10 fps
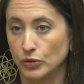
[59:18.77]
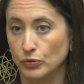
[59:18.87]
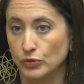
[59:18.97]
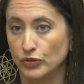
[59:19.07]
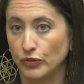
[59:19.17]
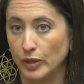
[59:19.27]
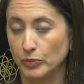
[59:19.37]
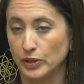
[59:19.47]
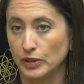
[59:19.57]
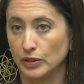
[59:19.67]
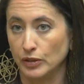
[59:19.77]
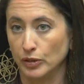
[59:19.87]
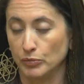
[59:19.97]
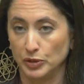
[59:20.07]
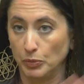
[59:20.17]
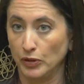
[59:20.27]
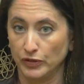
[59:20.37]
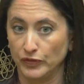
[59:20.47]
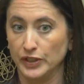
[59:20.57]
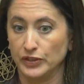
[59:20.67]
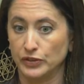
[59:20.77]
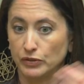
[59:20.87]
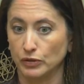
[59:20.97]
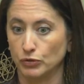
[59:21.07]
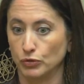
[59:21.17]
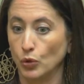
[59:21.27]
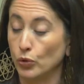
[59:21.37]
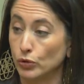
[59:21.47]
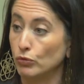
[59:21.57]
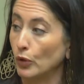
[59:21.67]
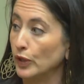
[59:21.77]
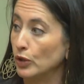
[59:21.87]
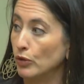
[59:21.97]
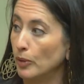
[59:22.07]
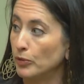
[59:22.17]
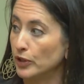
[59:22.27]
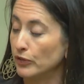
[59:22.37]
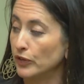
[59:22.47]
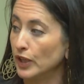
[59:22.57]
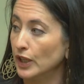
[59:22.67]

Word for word: whose family um, is part of this corn growing cooperative.